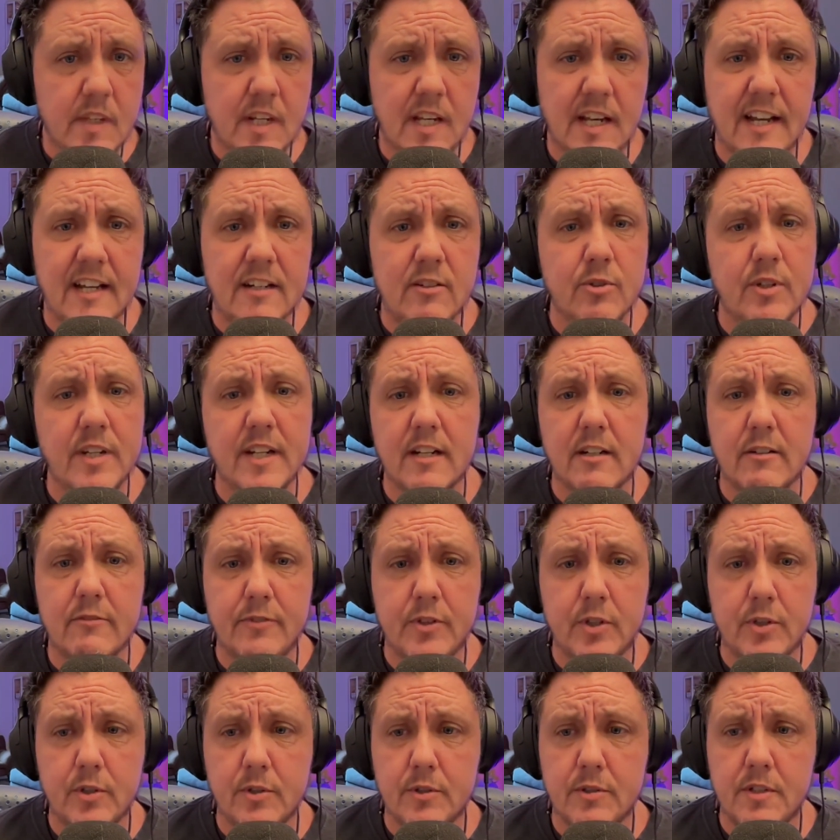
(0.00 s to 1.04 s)
I don't care if you
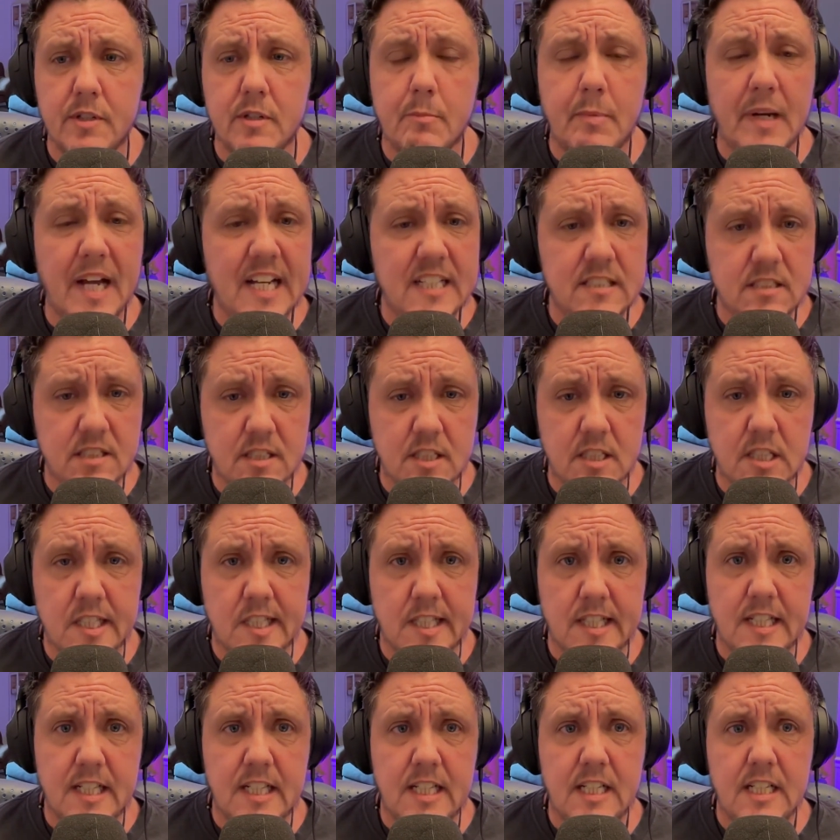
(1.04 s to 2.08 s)
go to your pastor,
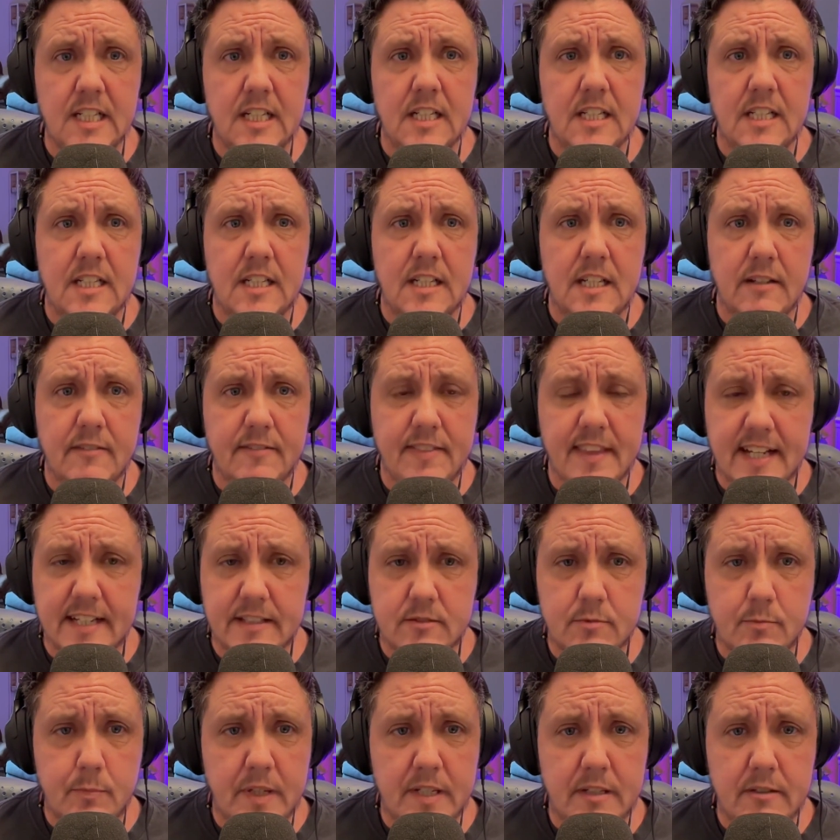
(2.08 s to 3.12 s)
if that's
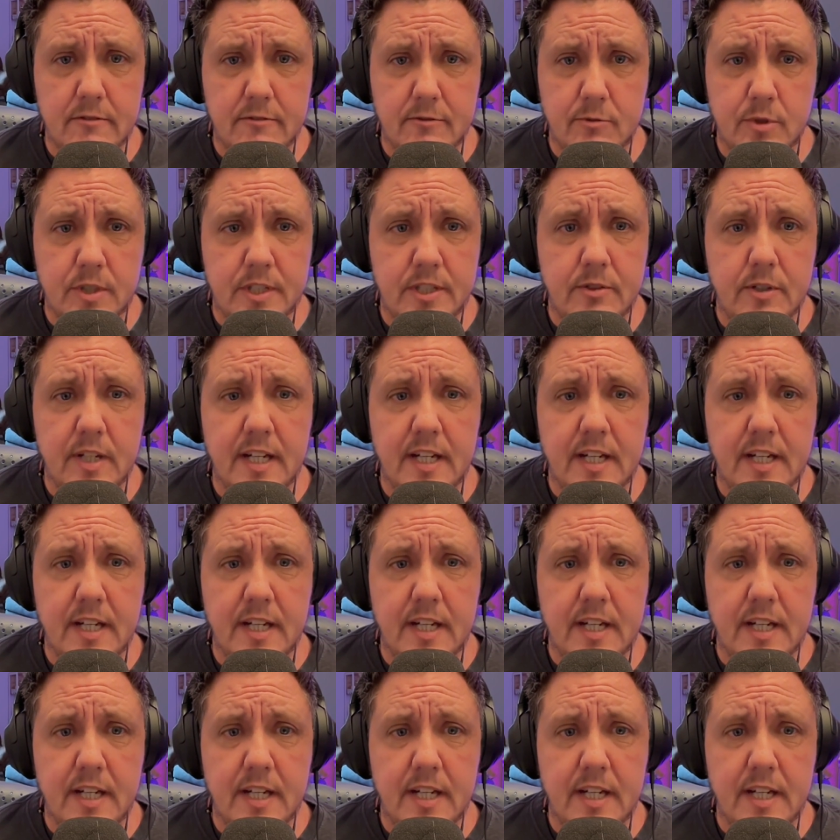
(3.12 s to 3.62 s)
better for you.